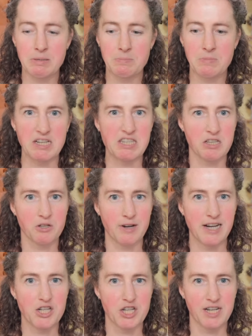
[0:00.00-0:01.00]

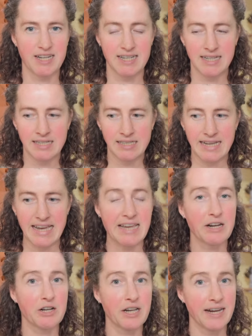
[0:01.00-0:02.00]
exhilaration, and
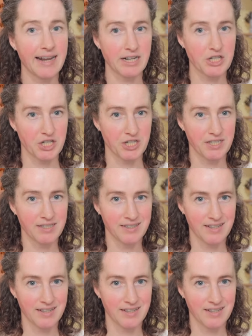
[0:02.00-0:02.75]
inner connection